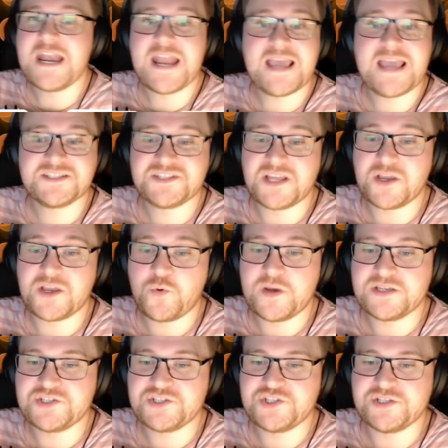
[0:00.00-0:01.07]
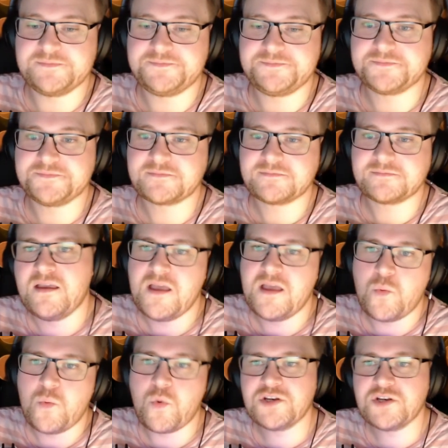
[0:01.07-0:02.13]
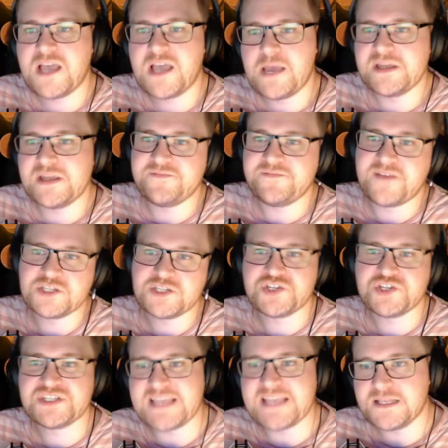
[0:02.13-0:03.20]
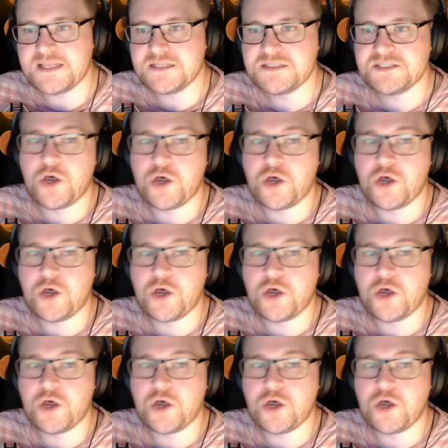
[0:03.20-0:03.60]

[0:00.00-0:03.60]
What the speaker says: Next question. What car manufacturer sells